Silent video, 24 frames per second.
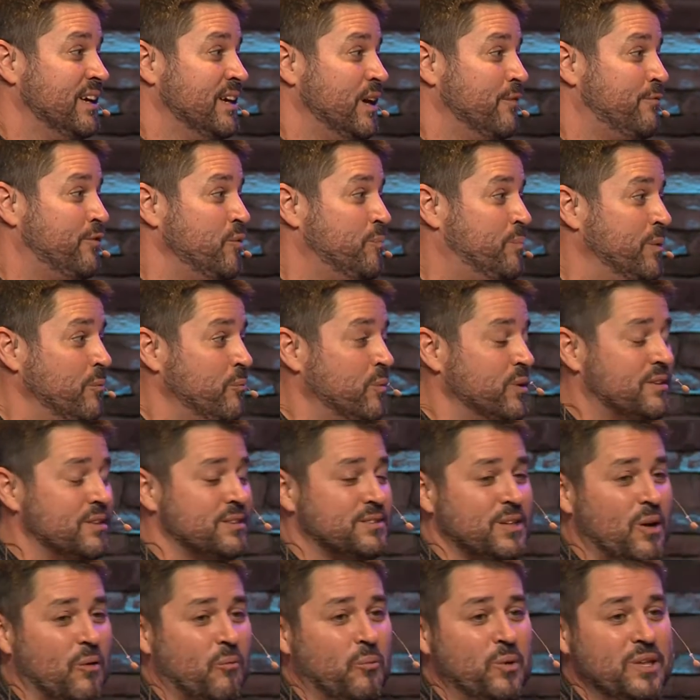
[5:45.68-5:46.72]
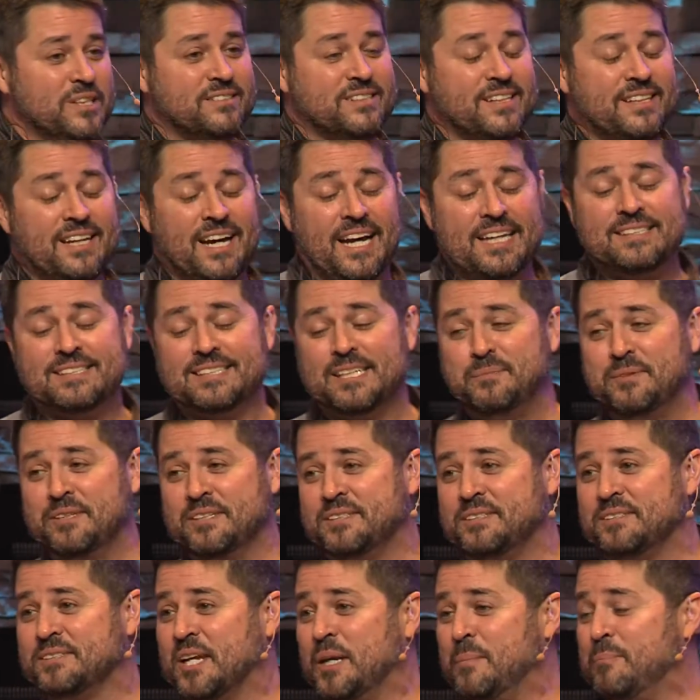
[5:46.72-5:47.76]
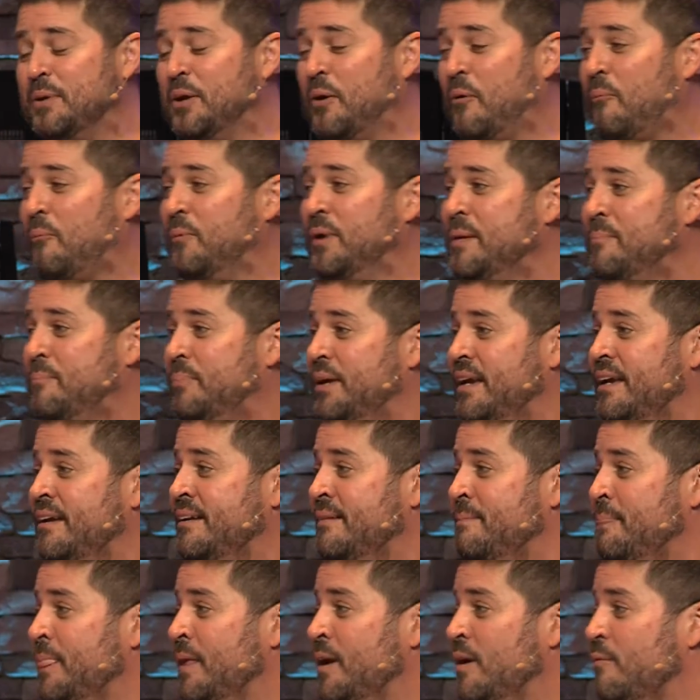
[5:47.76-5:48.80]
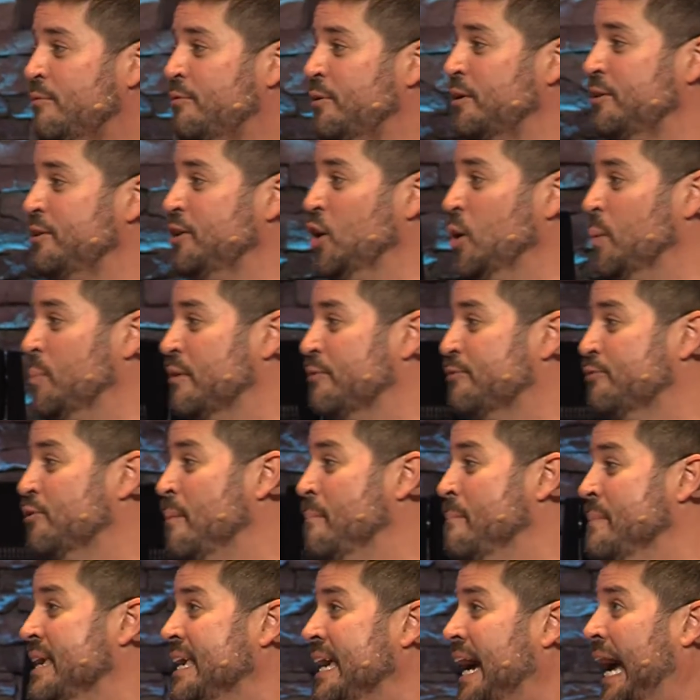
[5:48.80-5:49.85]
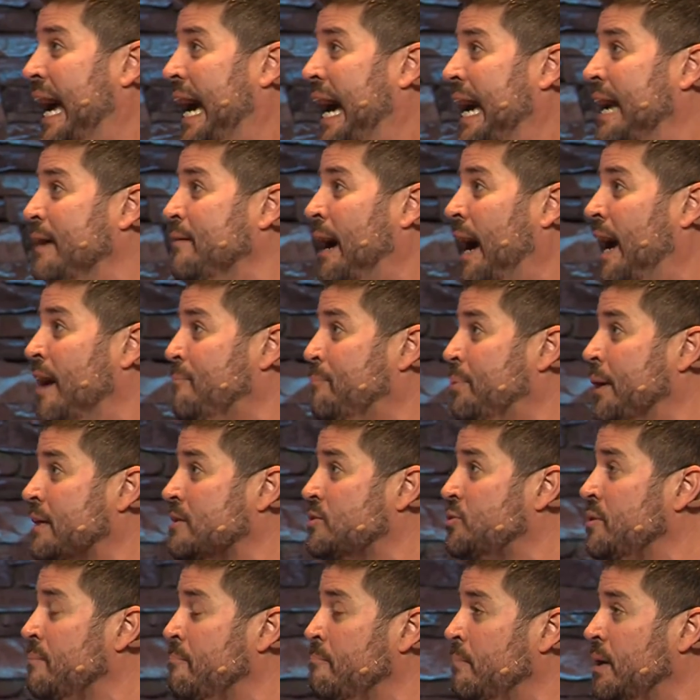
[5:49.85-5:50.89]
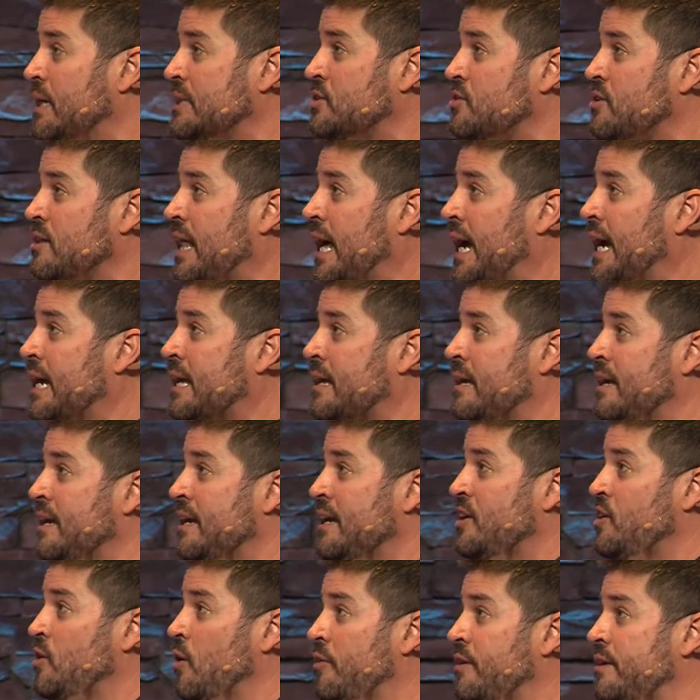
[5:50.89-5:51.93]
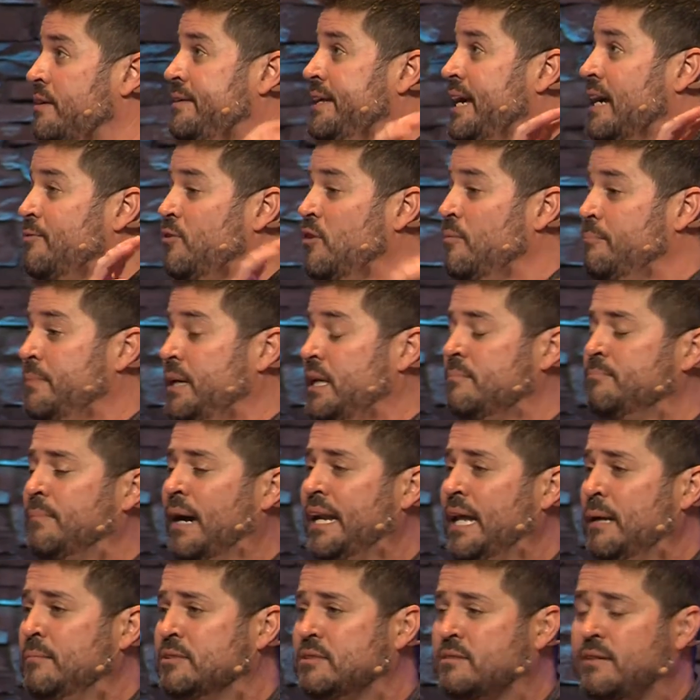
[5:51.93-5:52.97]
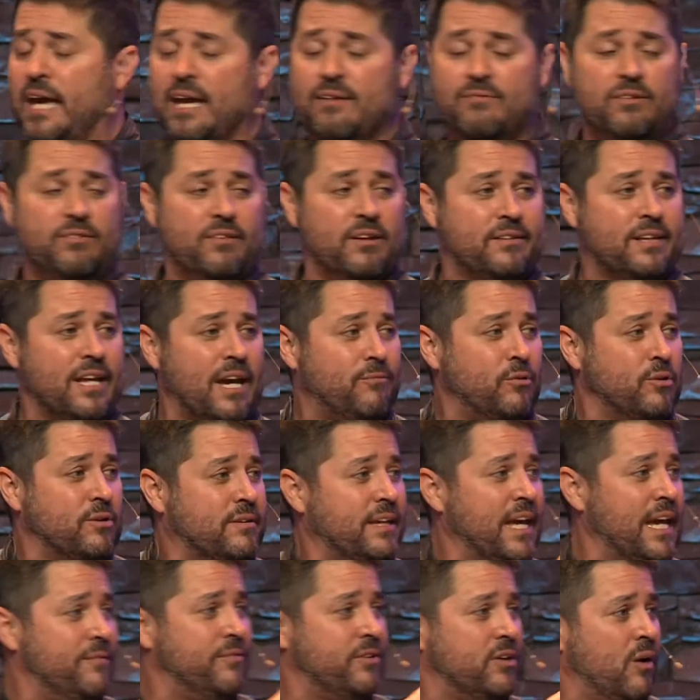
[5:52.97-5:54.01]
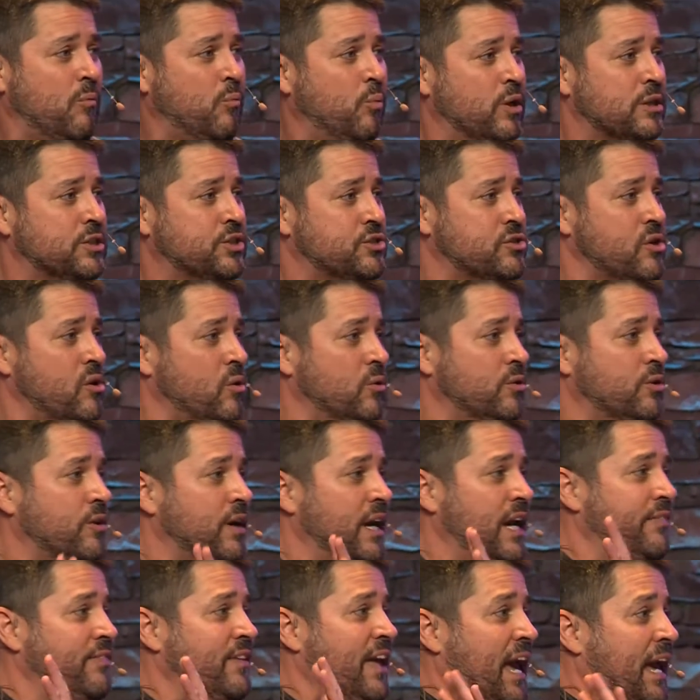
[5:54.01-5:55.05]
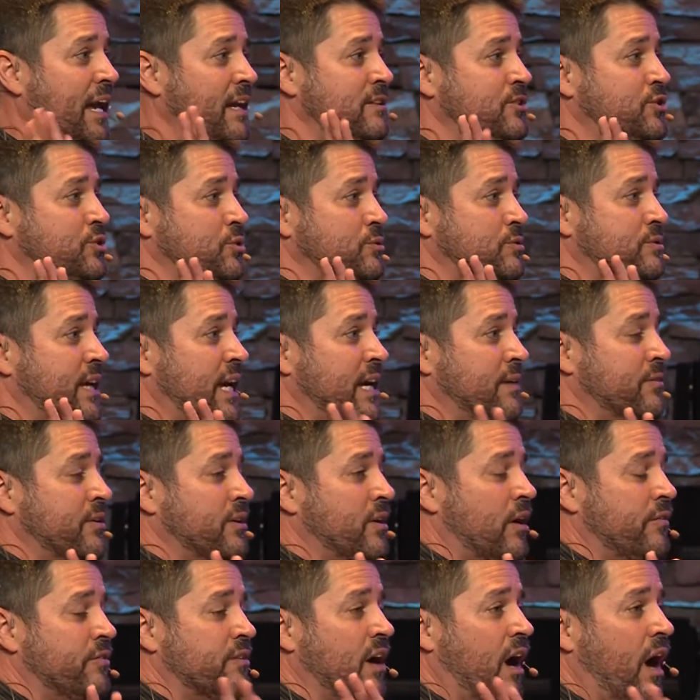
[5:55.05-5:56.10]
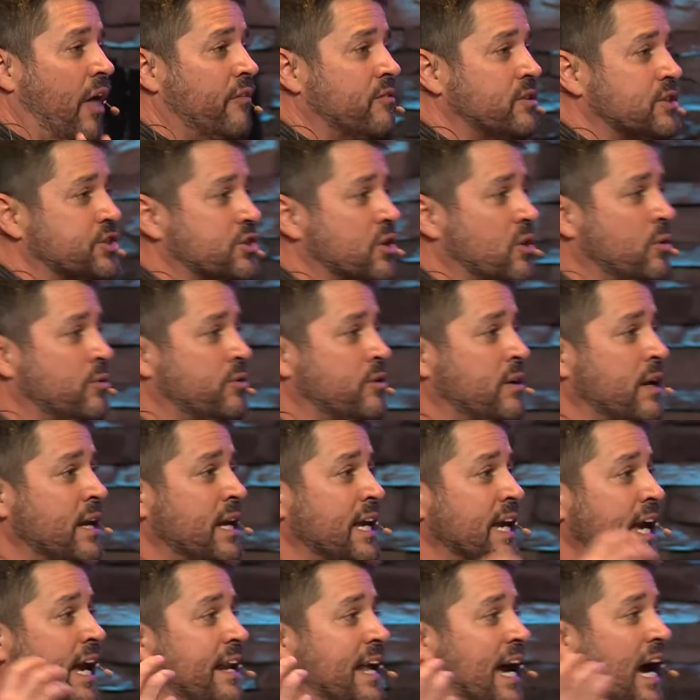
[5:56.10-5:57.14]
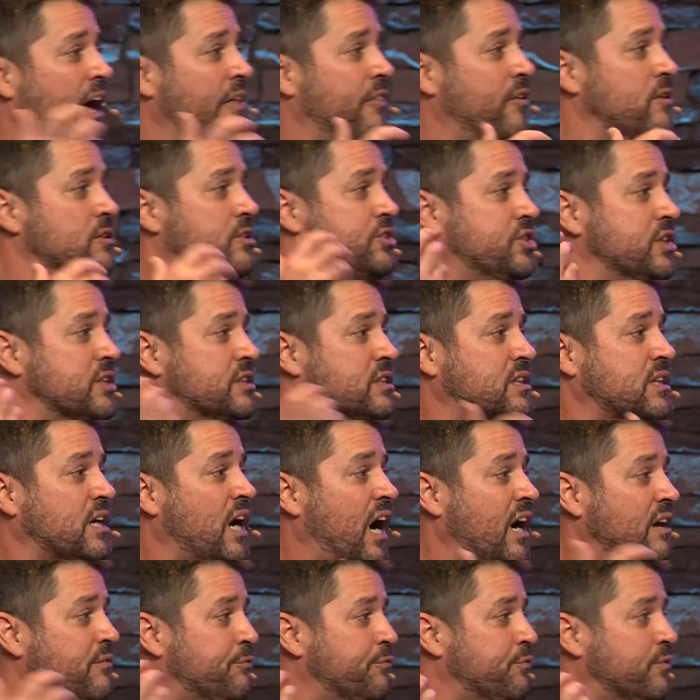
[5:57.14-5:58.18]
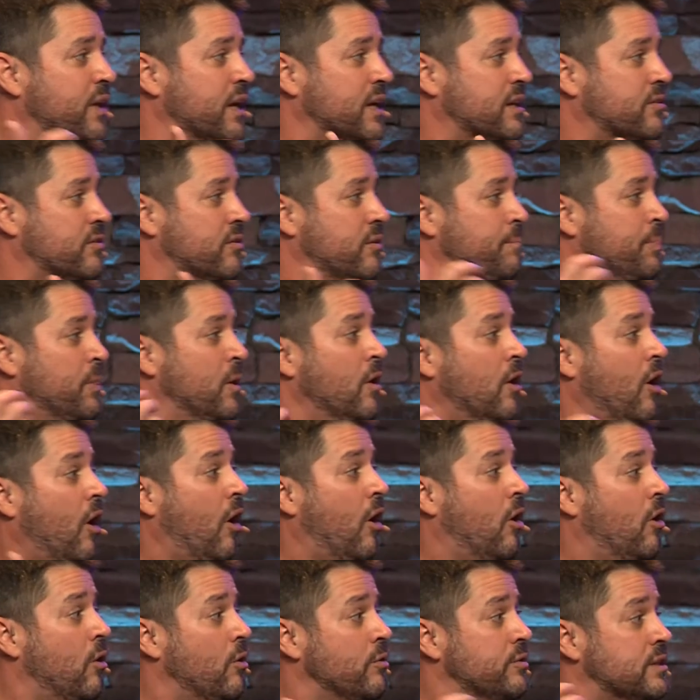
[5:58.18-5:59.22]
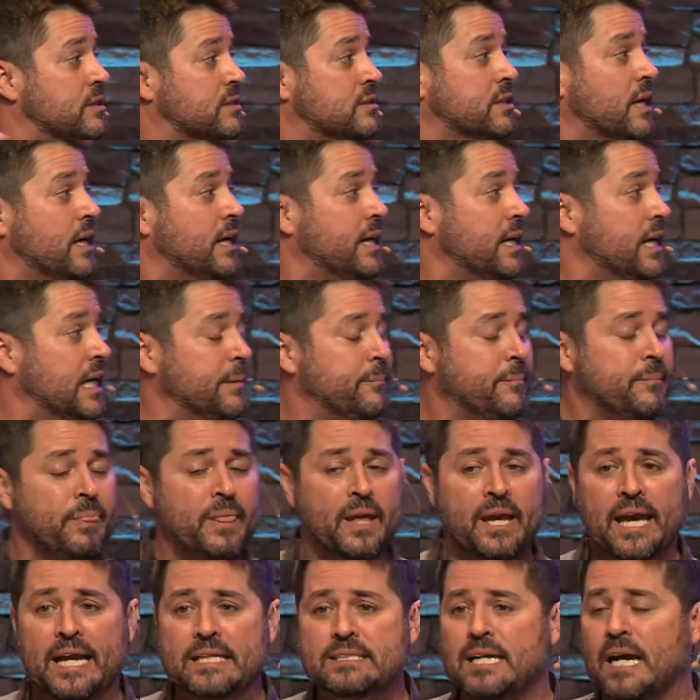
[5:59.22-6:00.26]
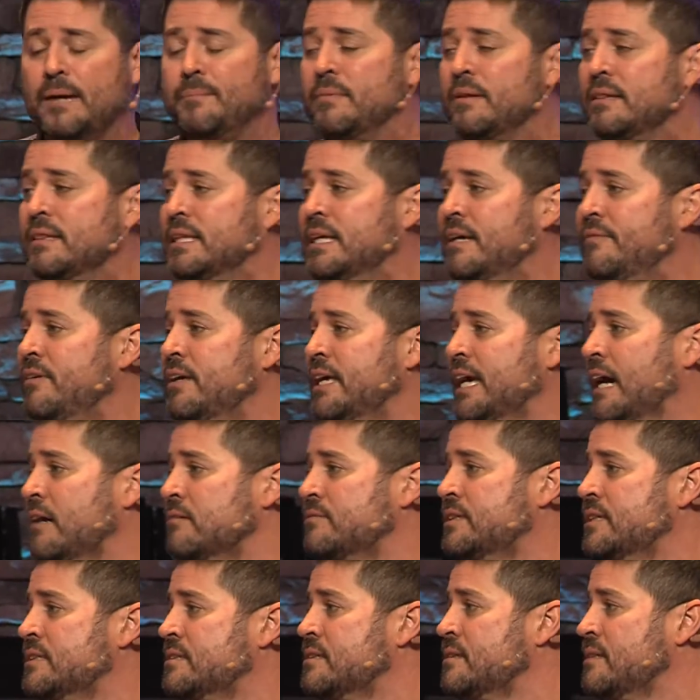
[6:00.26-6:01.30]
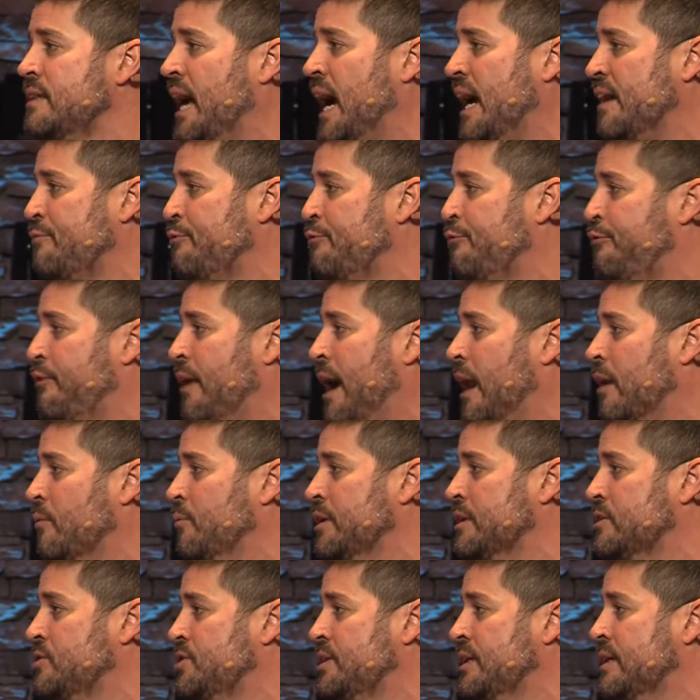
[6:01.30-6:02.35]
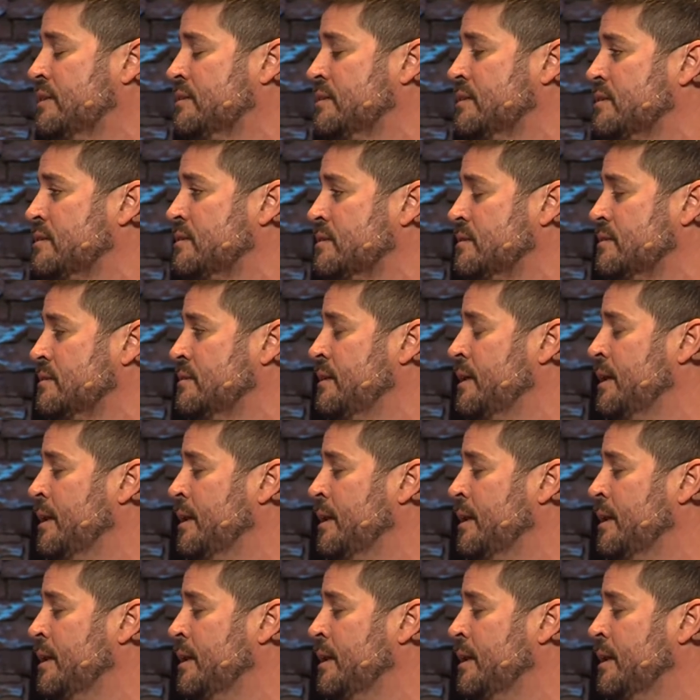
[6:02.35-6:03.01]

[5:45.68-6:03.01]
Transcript: If you've been with us on Wednesday night, some of this is going to be a repeat for you. But for me, I, I, I, picture it much like, you know, the devil, my name's David, the devil David on one shoulder and the angel David on the other shoulder, and how there's just conflict all the time as I'm living out this life following Jesus